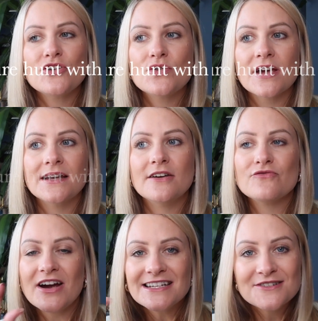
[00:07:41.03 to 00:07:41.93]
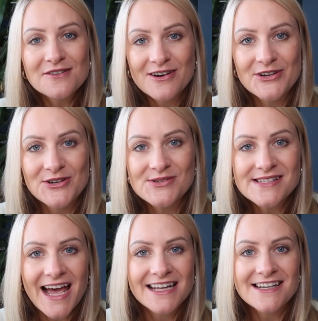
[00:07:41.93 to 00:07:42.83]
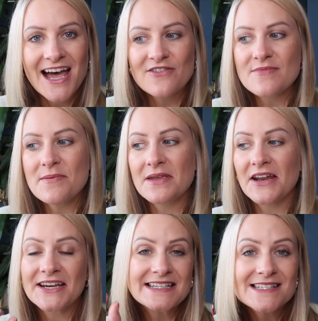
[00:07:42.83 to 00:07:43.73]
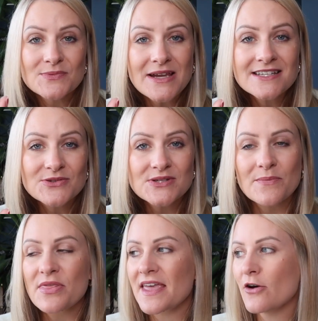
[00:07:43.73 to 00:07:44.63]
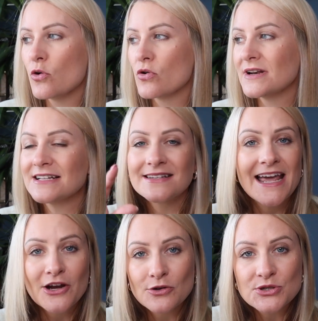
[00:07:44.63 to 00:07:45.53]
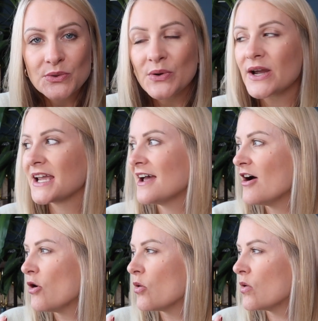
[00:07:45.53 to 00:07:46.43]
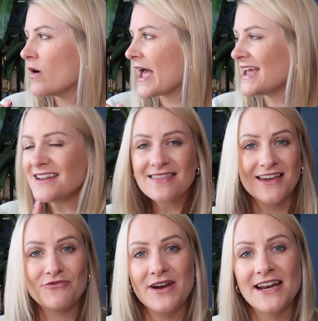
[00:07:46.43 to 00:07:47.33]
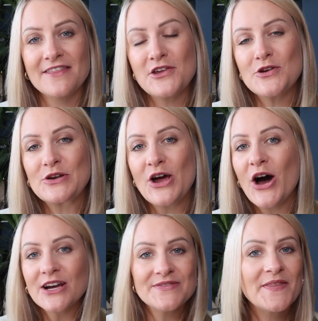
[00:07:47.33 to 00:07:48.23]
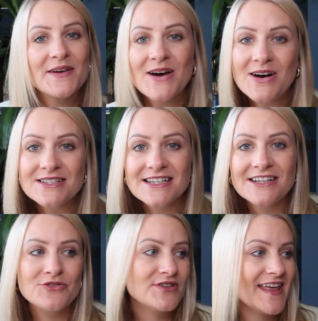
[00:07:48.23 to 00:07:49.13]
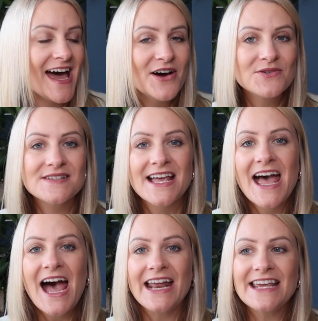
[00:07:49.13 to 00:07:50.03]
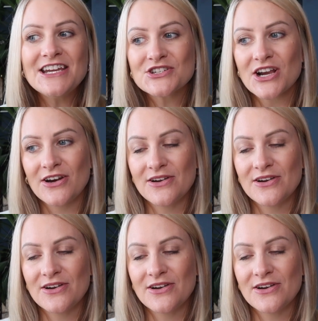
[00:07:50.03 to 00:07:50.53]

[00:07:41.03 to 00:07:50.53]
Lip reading: you can write little clues and have maybe like a sweet or something, or a little Lego toy, or anything really that you can hide around the garden or in the house. And each